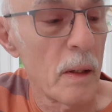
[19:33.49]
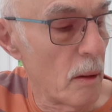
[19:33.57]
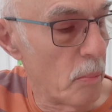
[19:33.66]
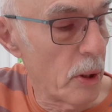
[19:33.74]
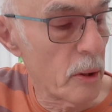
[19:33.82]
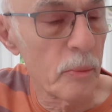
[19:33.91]

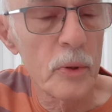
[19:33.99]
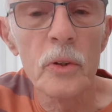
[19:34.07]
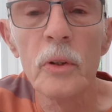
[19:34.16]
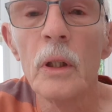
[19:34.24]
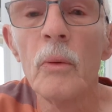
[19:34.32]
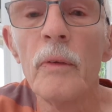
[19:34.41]
The bottom
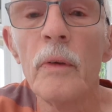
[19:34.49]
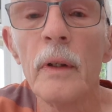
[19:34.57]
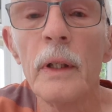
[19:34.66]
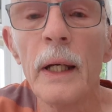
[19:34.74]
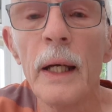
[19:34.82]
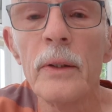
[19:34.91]
string we've
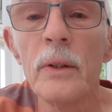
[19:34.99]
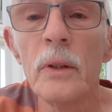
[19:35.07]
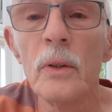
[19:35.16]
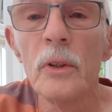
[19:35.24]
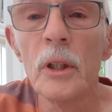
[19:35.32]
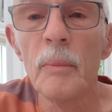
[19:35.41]
gone down
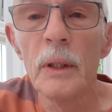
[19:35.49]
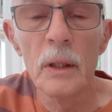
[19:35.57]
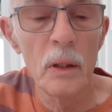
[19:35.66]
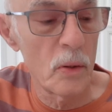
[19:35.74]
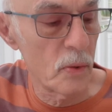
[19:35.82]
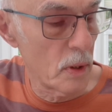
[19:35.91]
2
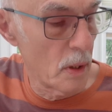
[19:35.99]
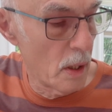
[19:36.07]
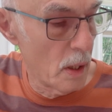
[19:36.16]
semitones,